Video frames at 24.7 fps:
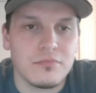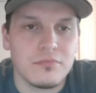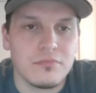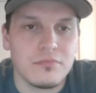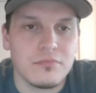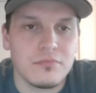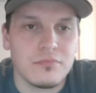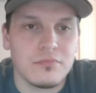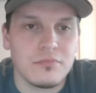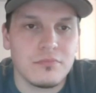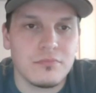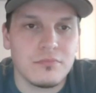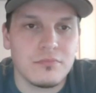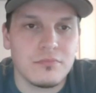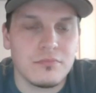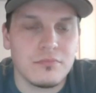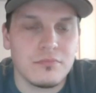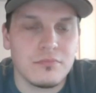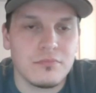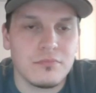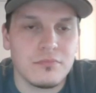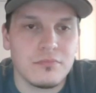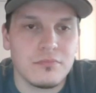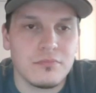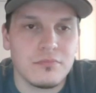
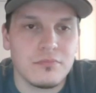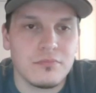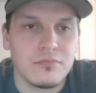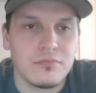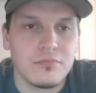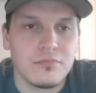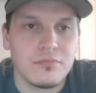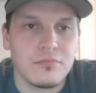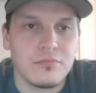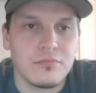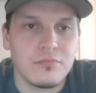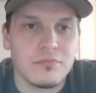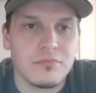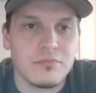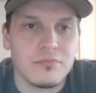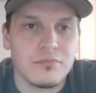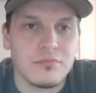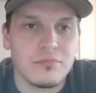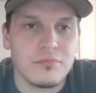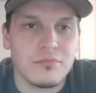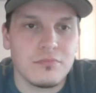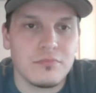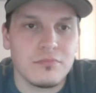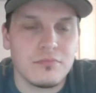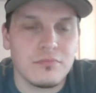
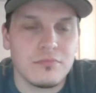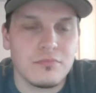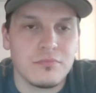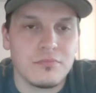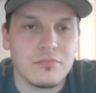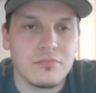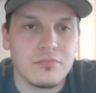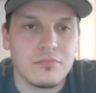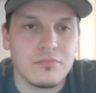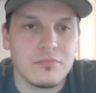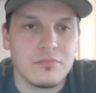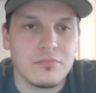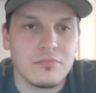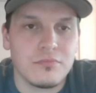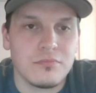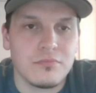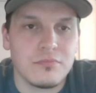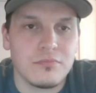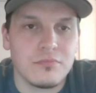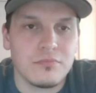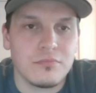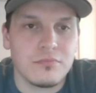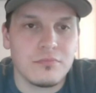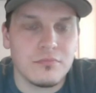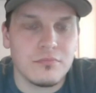
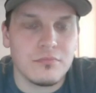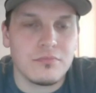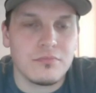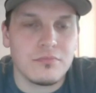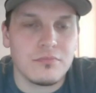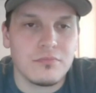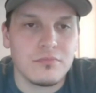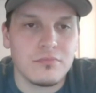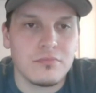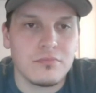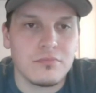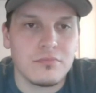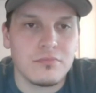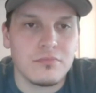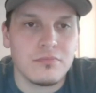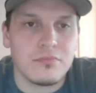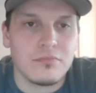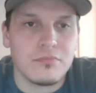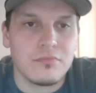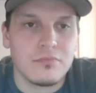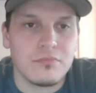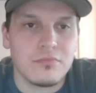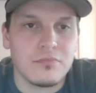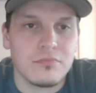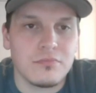
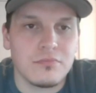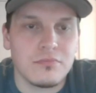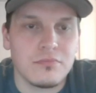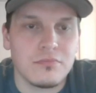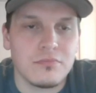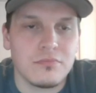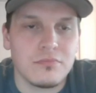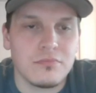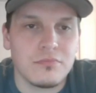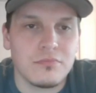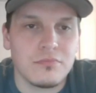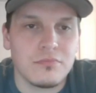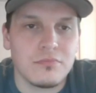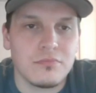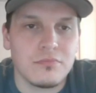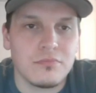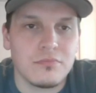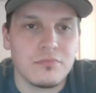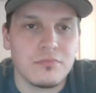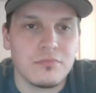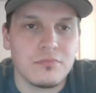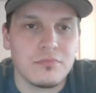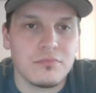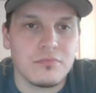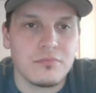
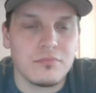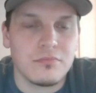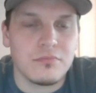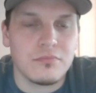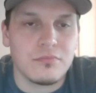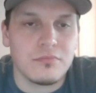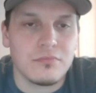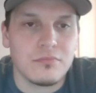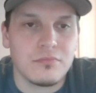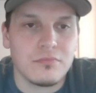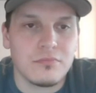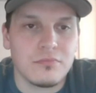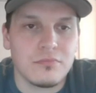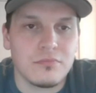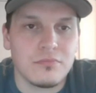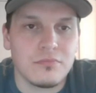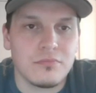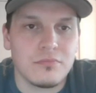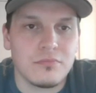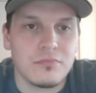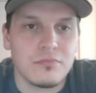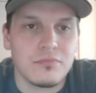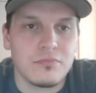This person isn't speaking.